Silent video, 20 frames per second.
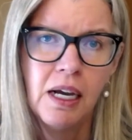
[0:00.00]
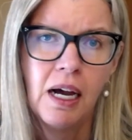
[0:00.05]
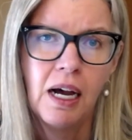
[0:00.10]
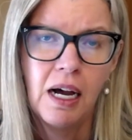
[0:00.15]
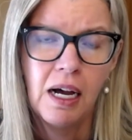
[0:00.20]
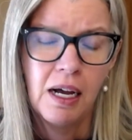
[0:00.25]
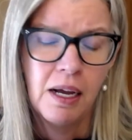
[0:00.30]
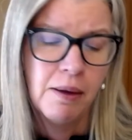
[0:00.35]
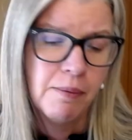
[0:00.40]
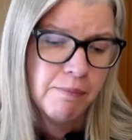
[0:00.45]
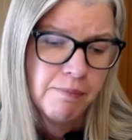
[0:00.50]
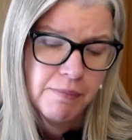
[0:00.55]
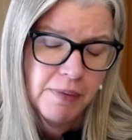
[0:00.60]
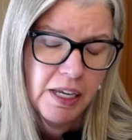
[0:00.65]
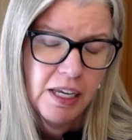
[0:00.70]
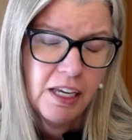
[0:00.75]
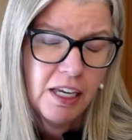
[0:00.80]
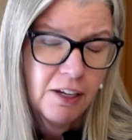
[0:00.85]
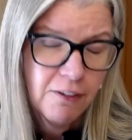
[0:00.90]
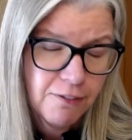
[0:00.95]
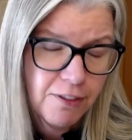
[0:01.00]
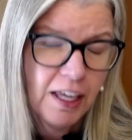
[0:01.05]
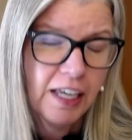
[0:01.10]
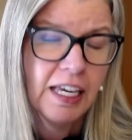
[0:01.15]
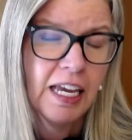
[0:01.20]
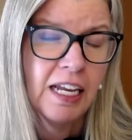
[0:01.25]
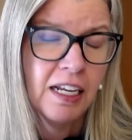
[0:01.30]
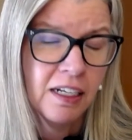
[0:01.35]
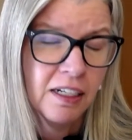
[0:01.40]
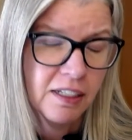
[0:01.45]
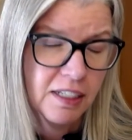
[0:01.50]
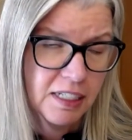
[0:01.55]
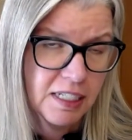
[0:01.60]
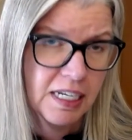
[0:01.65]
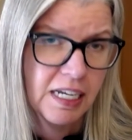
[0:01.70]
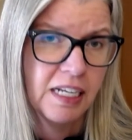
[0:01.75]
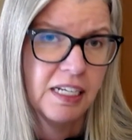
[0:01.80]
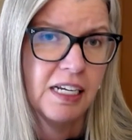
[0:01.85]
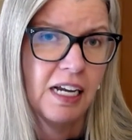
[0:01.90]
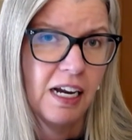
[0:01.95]
If they can't
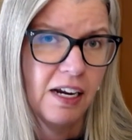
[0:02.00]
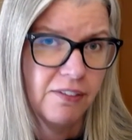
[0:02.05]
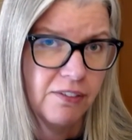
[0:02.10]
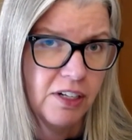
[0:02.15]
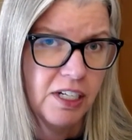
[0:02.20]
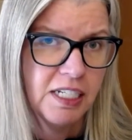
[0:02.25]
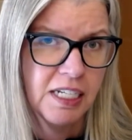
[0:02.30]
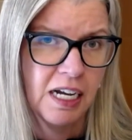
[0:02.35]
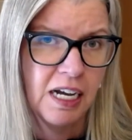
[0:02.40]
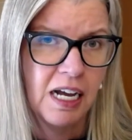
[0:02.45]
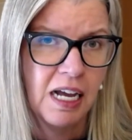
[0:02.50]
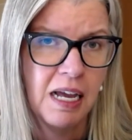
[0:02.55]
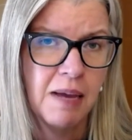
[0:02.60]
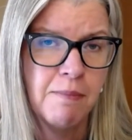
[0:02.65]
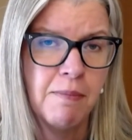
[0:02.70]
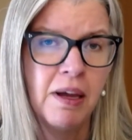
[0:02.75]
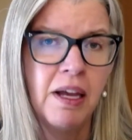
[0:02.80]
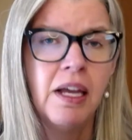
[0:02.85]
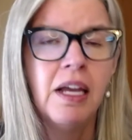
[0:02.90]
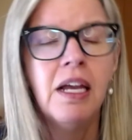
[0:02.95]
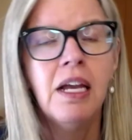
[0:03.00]
attend every time,